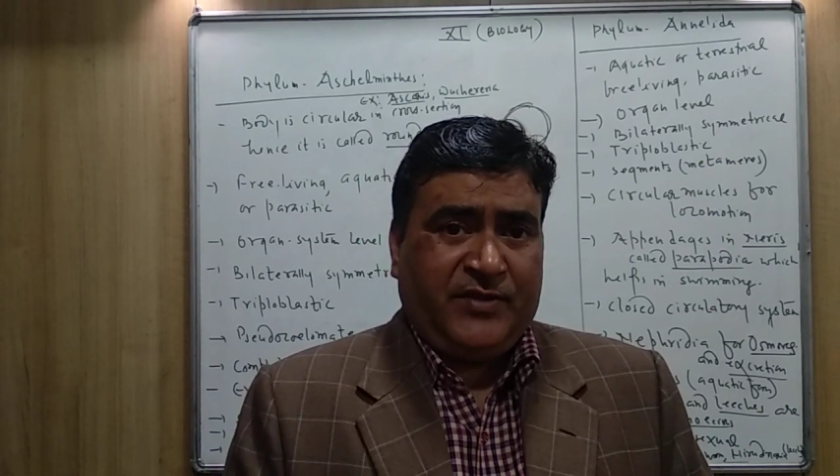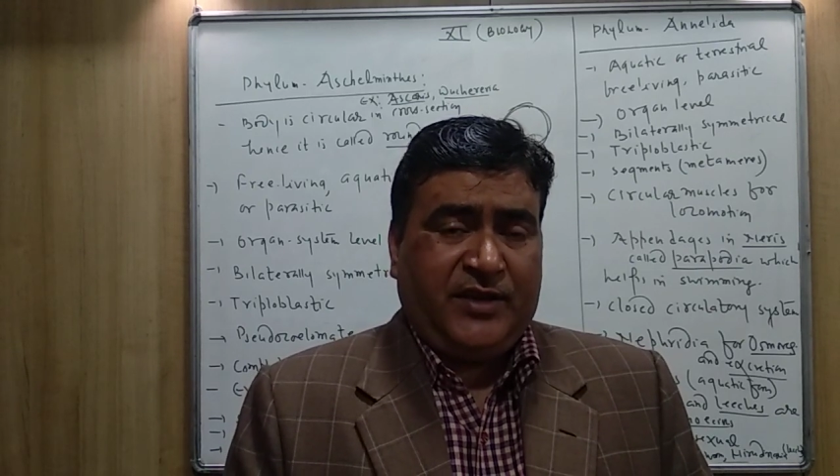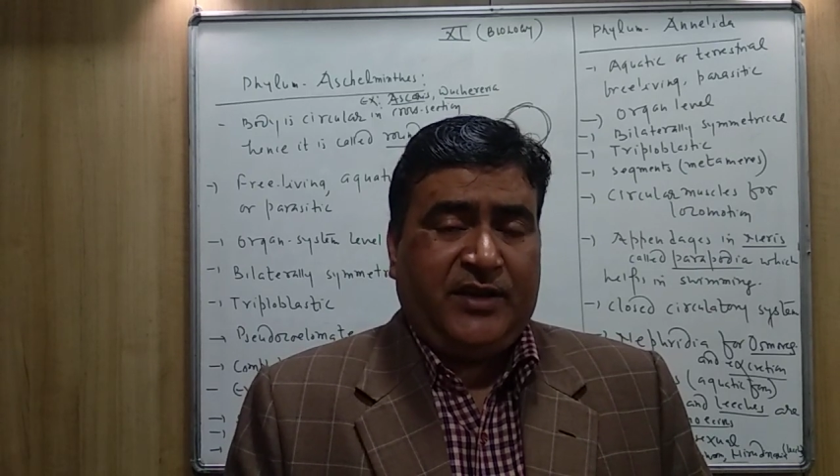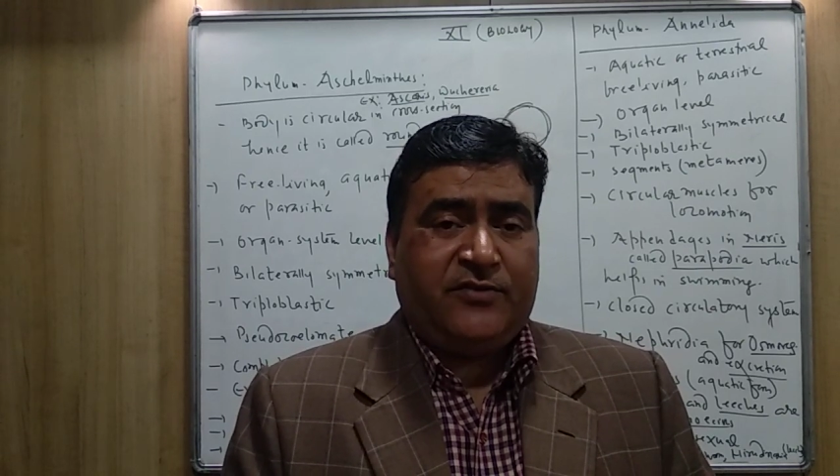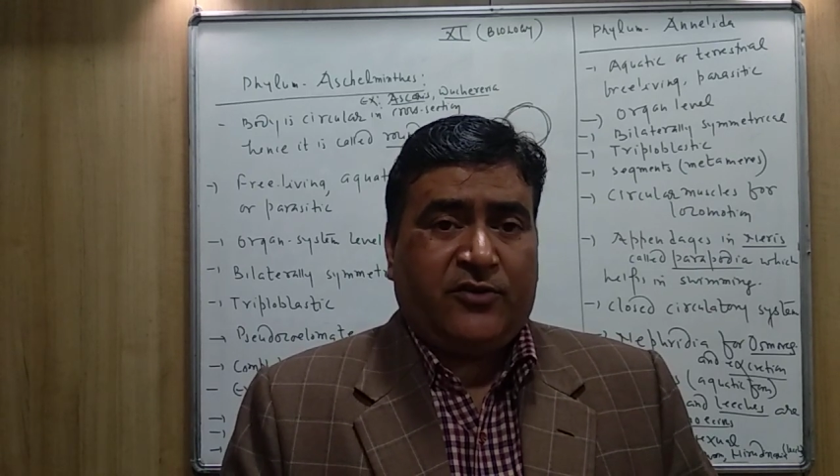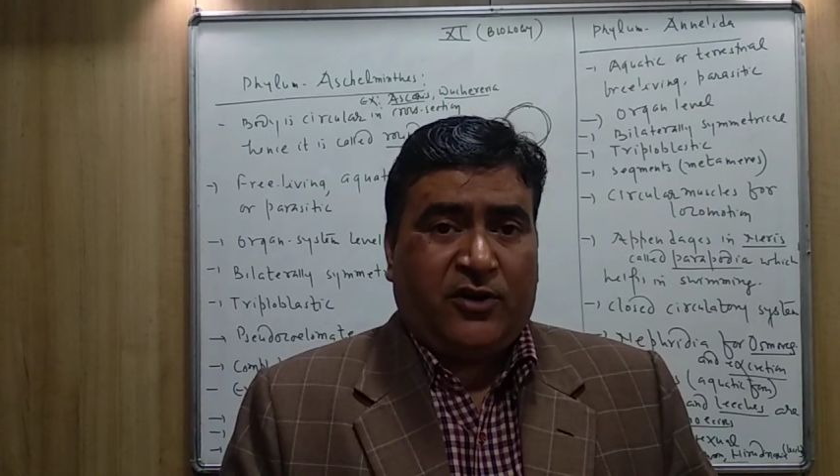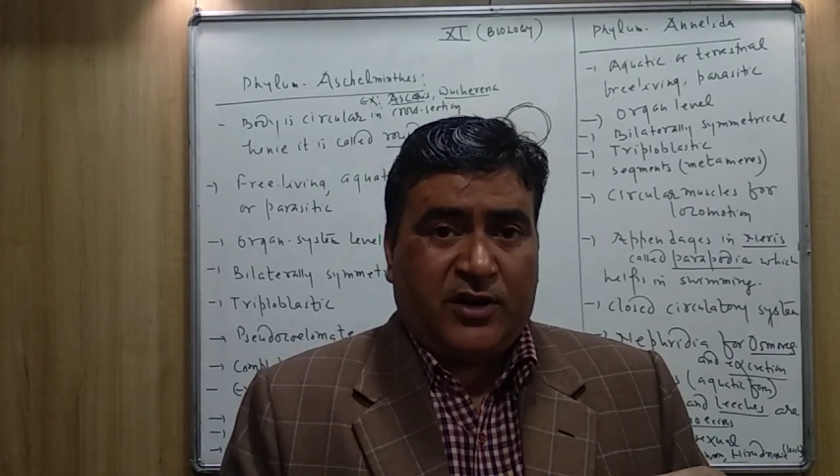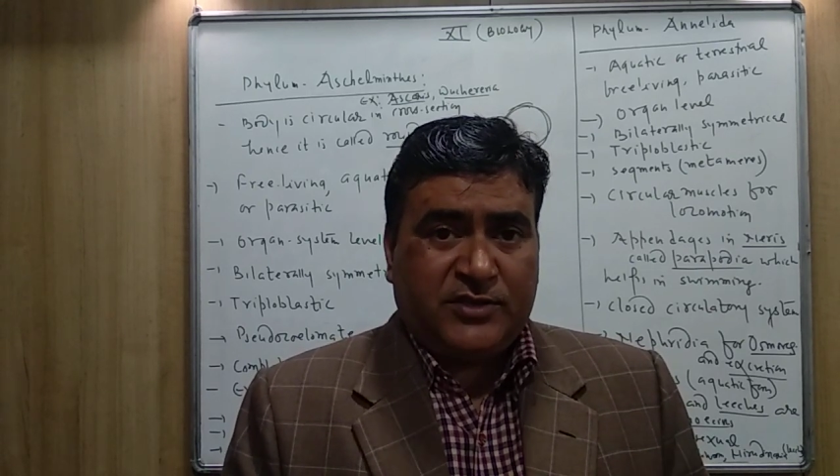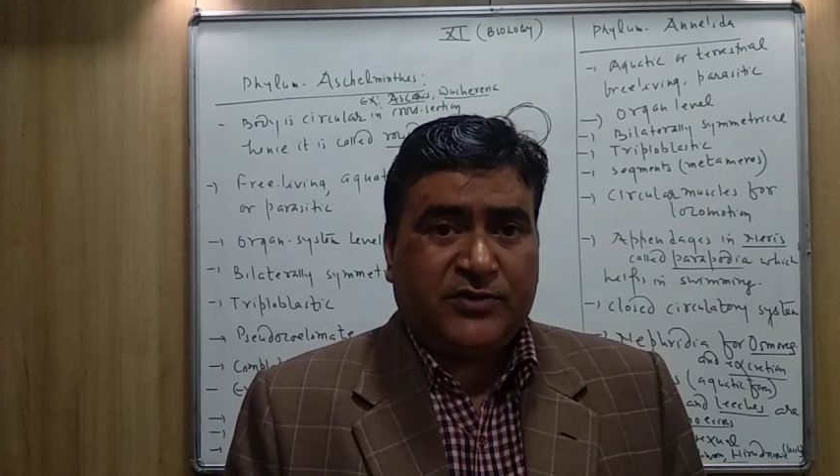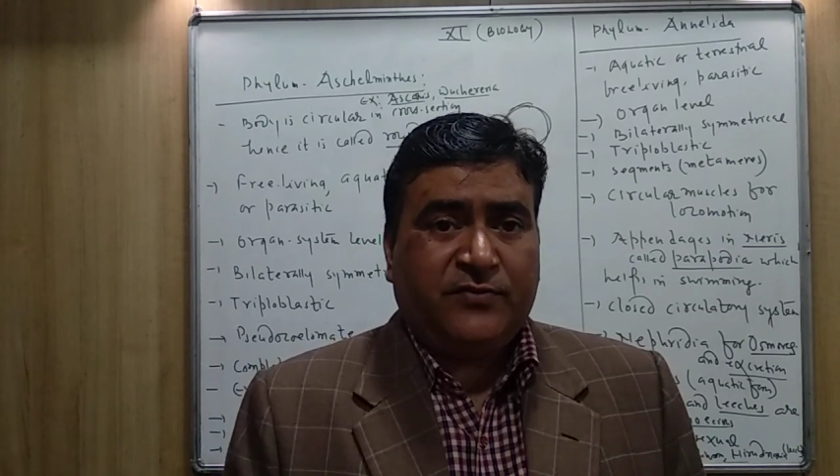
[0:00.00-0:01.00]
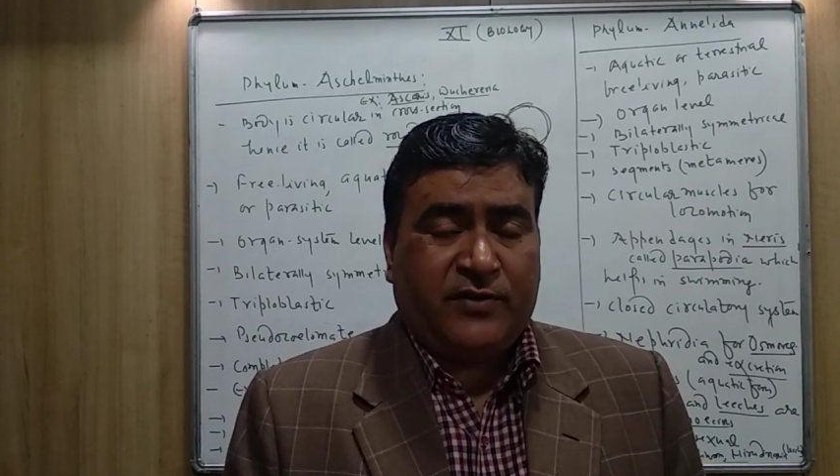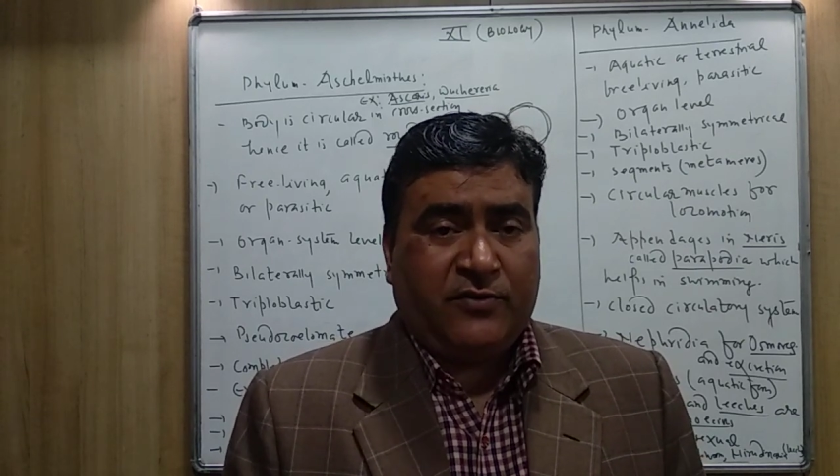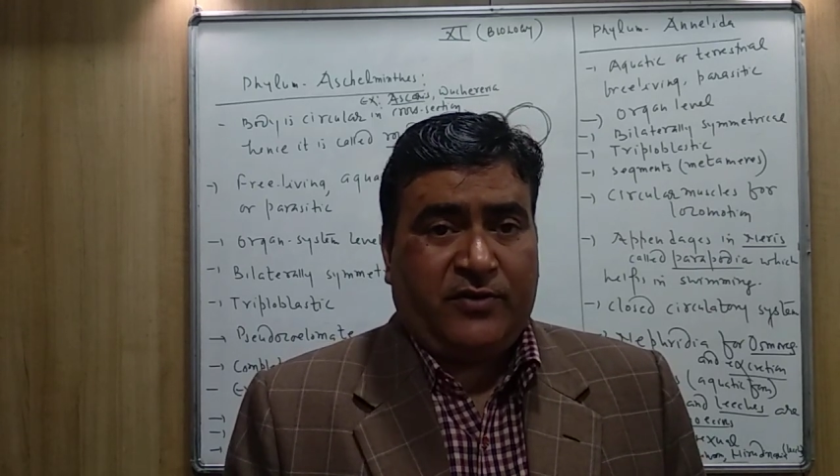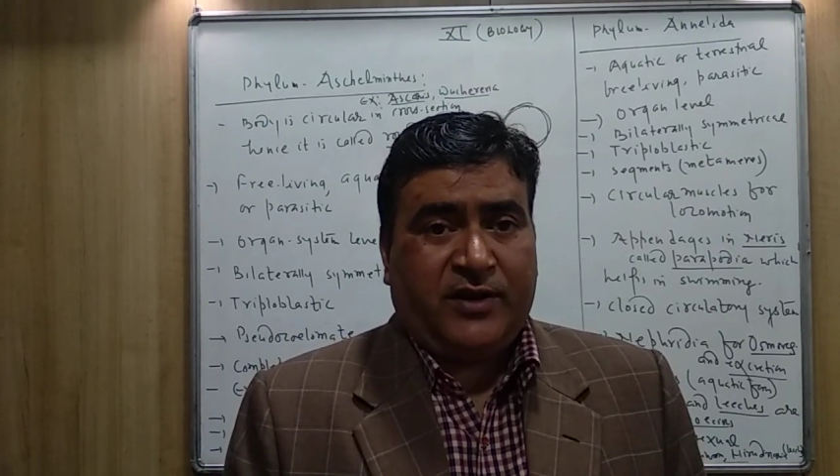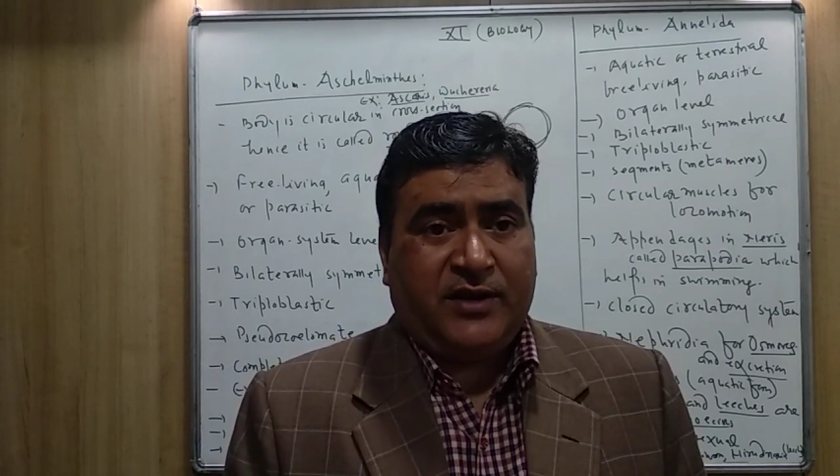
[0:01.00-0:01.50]
is also
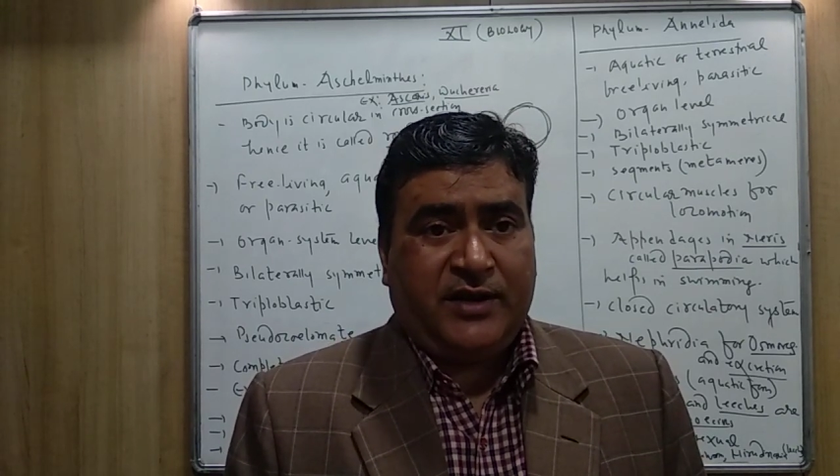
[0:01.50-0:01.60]
found.